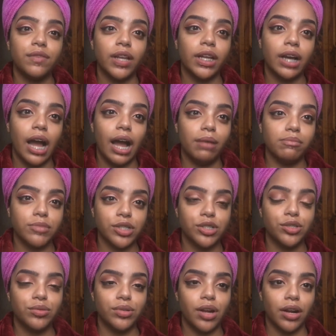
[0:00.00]
feel like I'm just
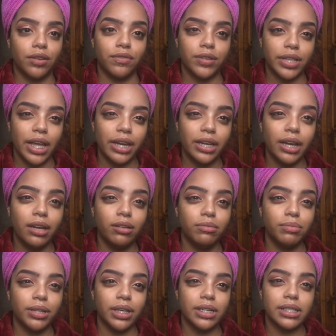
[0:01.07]
too dark for that now
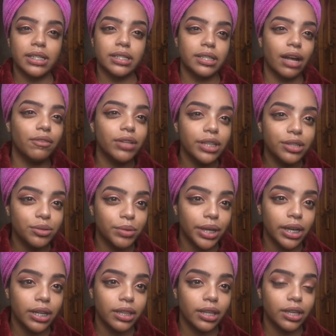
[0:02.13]
because it's not really doing
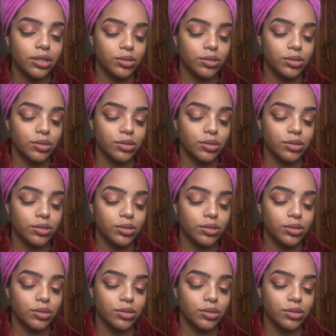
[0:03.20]
anything.